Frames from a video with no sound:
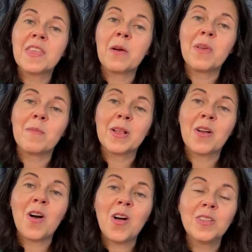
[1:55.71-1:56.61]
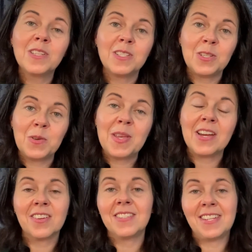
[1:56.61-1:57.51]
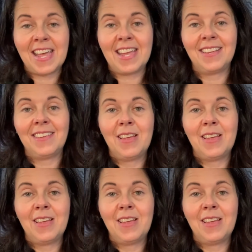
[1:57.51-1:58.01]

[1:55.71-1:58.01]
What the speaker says: that we've been called to do here today.